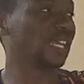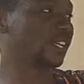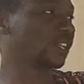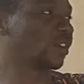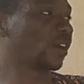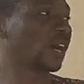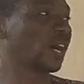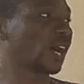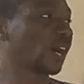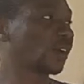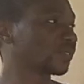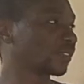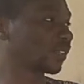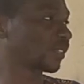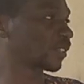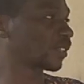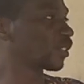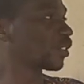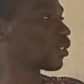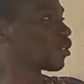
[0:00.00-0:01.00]
in your
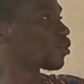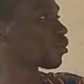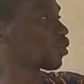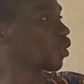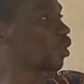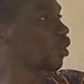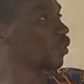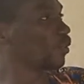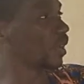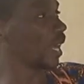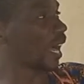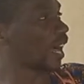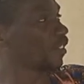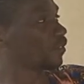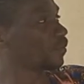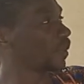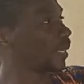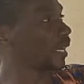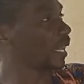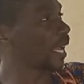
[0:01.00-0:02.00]
houses. So we
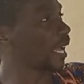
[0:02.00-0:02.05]
have been